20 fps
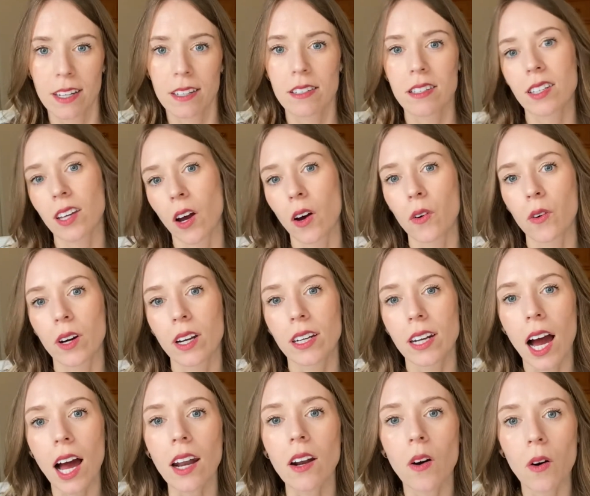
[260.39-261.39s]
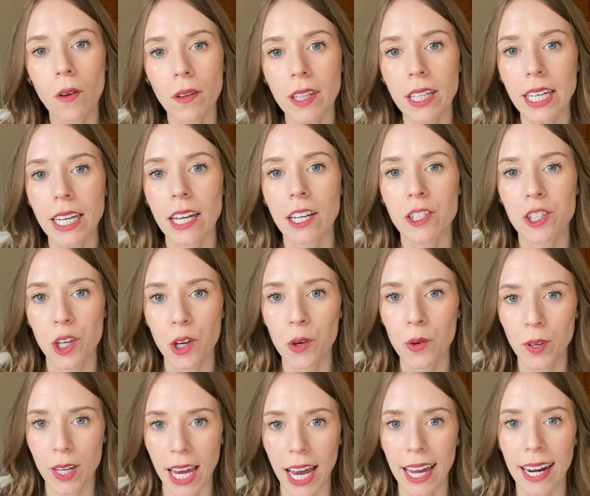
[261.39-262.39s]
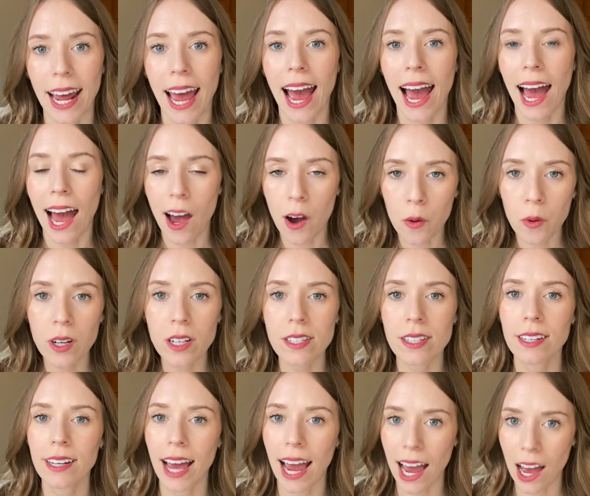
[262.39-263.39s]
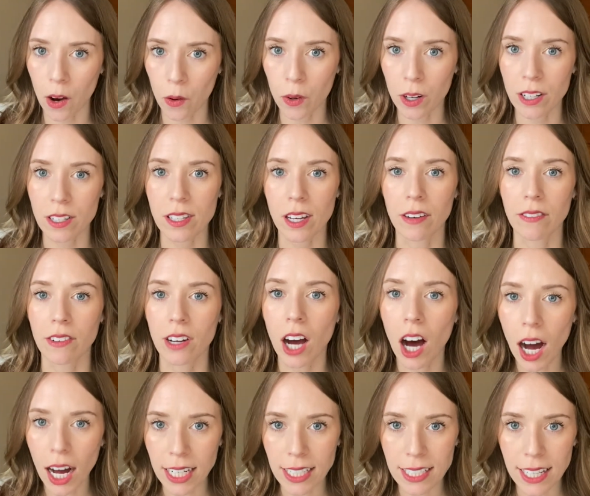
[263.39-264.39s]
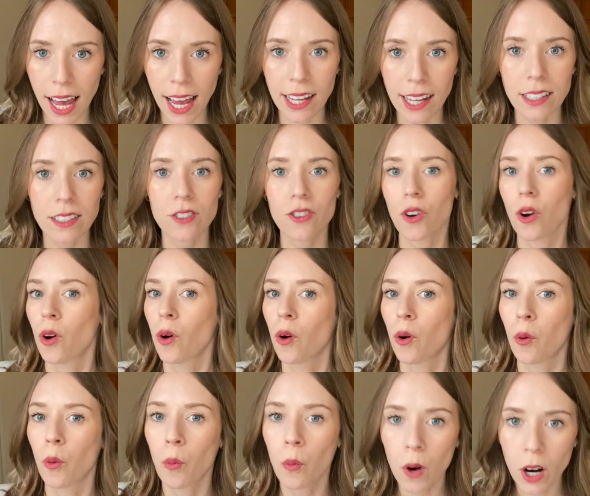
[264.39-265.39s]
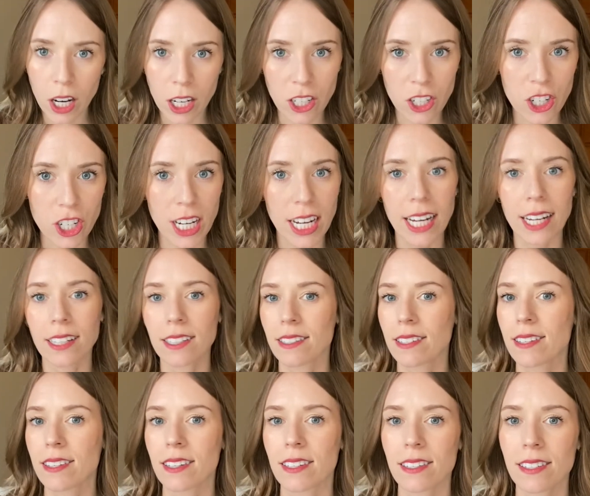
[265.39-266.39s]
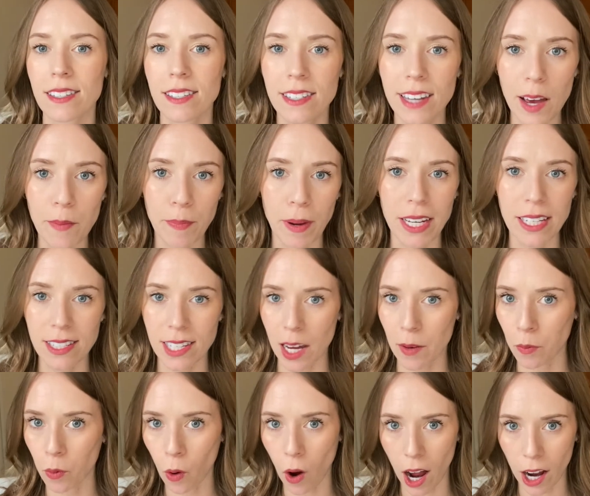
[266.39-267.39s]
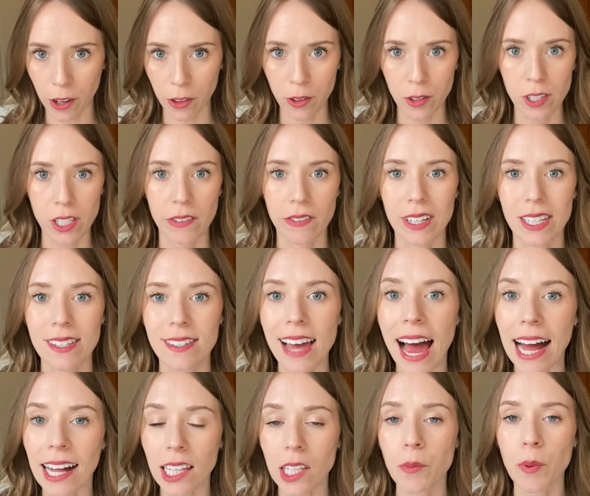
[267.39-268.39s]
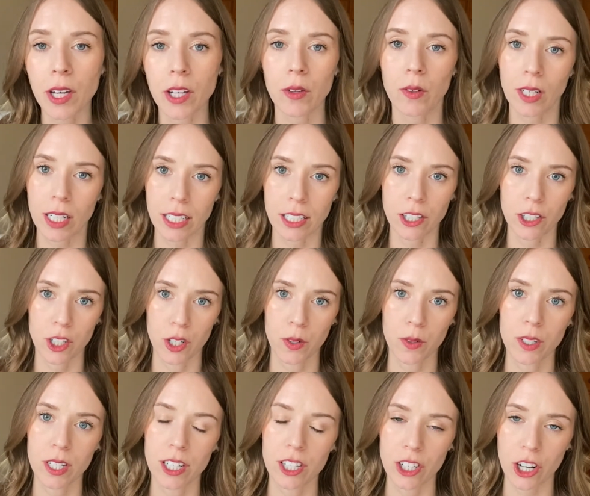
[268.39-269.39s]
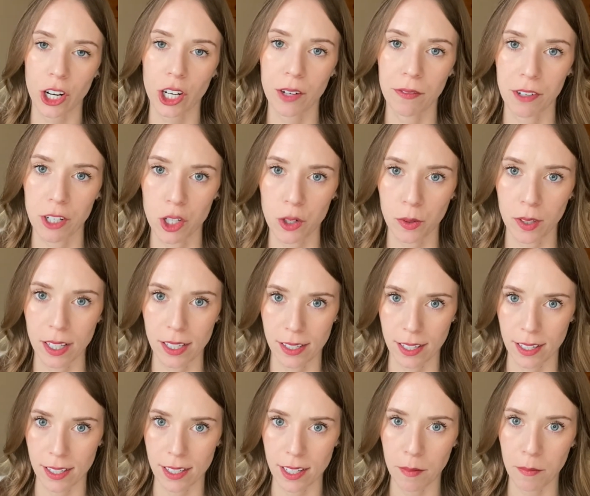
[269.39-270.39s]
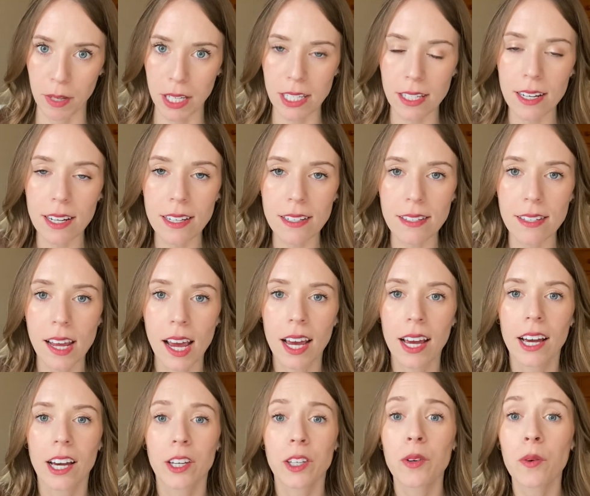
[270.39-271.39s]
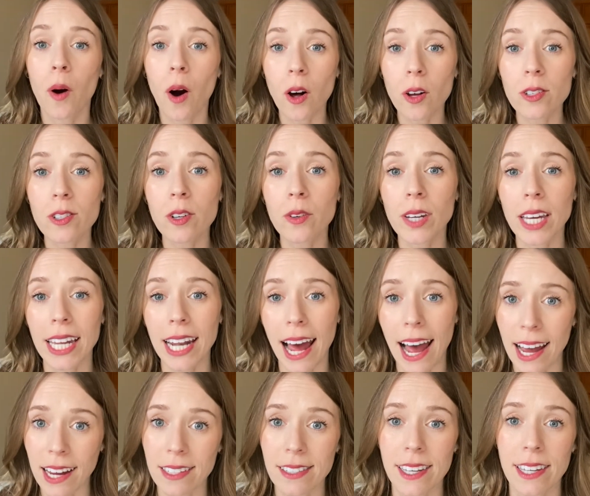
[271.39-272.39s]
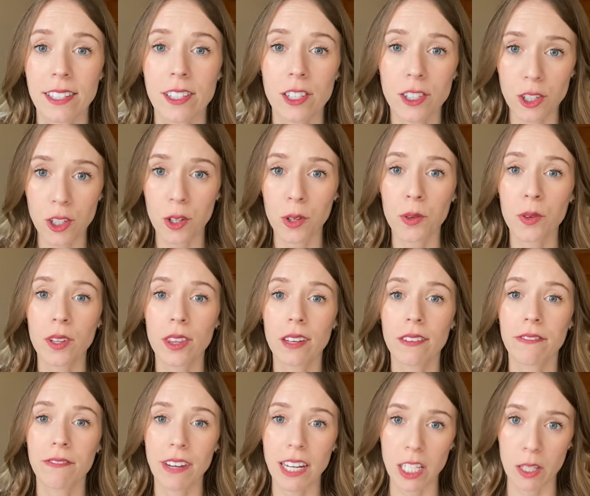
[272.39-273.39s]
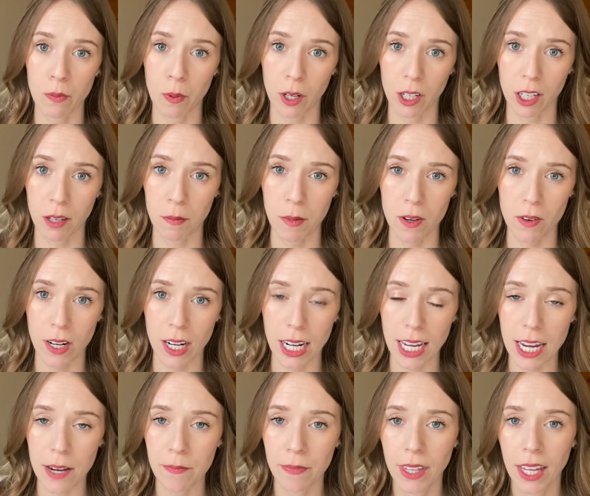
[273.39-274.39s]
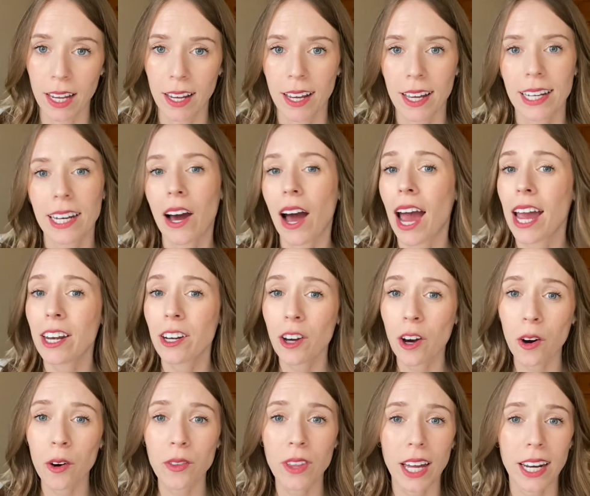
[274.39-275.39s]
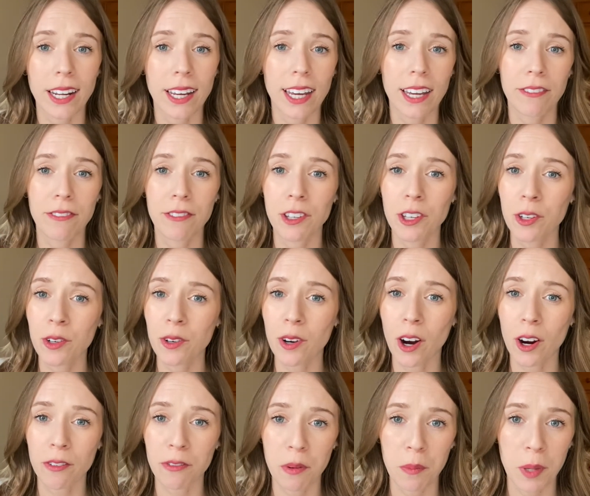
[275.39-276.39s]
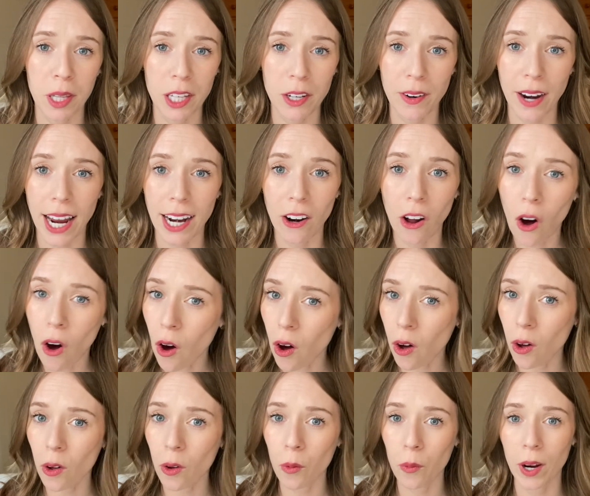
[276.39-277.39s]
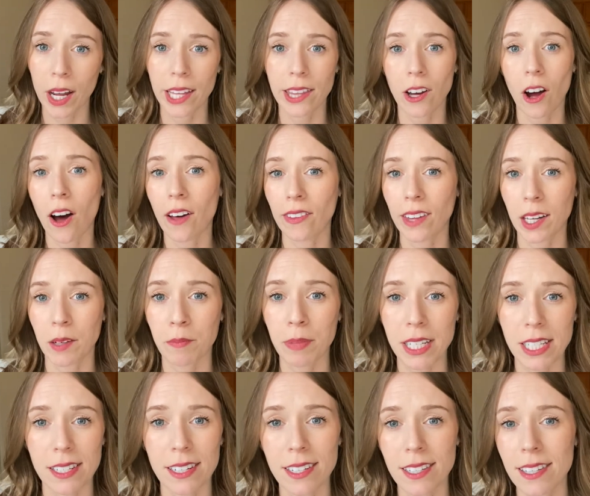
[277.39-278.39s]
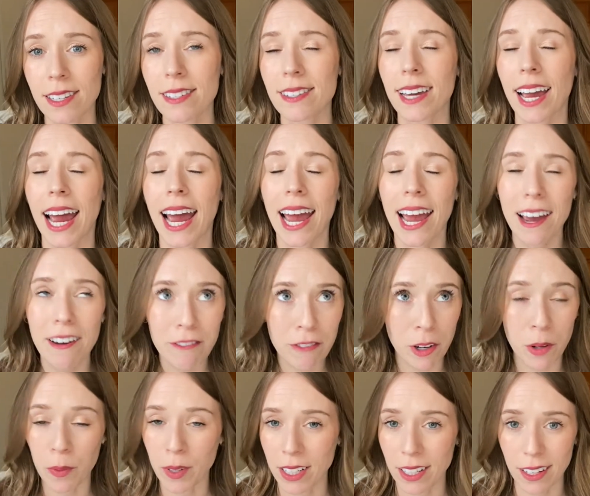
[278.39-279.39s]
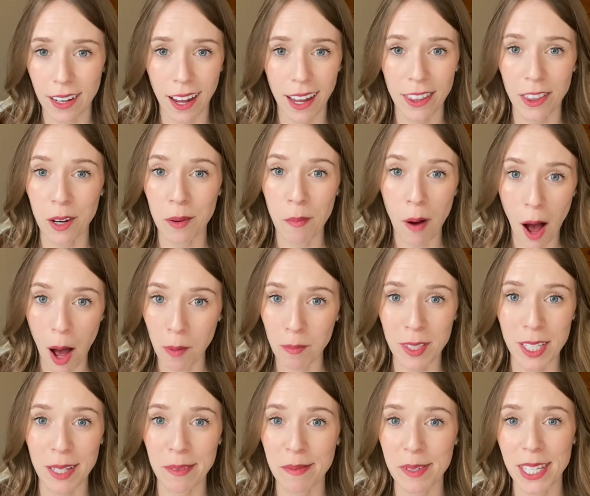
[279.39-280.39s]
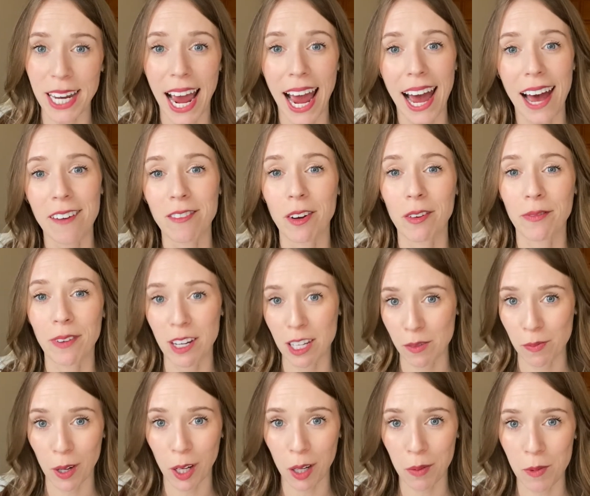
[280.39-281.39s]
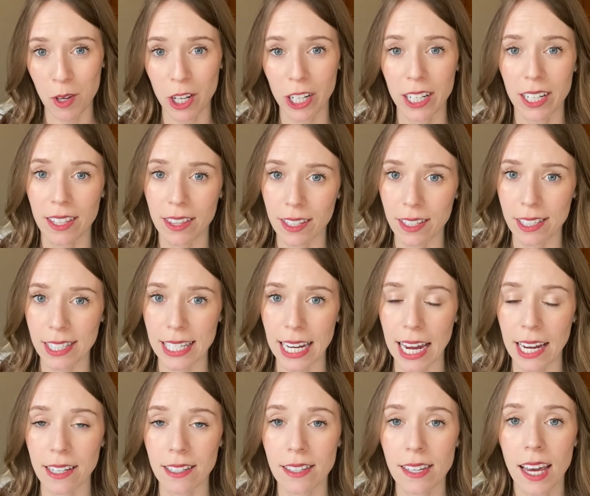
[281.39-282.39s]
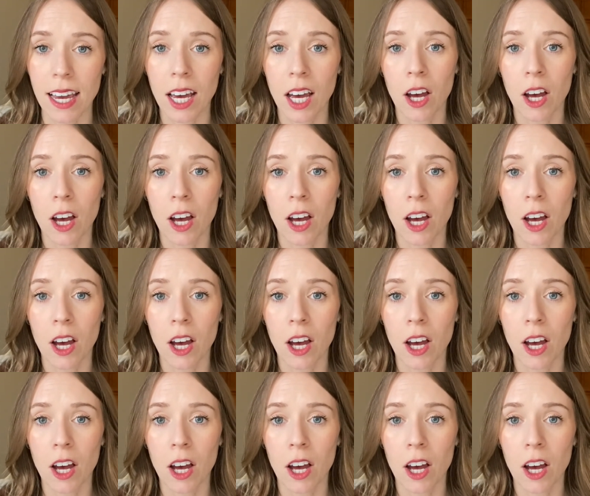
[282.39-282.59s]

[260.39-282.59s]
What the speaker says: So not only do you get hours and hours of content, worksheets, step-by-step walkthroughs of exactly what you need to do to start a virtual assistant business, you also get access to the Facebook community. Now, I know that if you are familiar at all with online businesses, everyone and their mom seems to have a Facebook community these days.